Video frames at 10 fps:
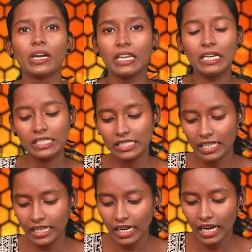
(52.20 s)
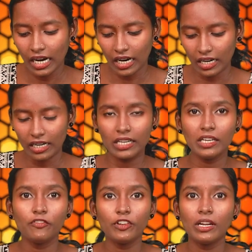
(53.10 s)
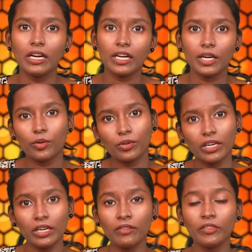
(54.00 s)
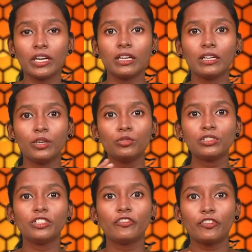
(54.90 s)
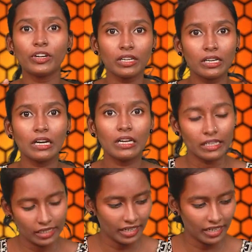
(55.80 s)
can easily refill and re-out the ink. We can use different color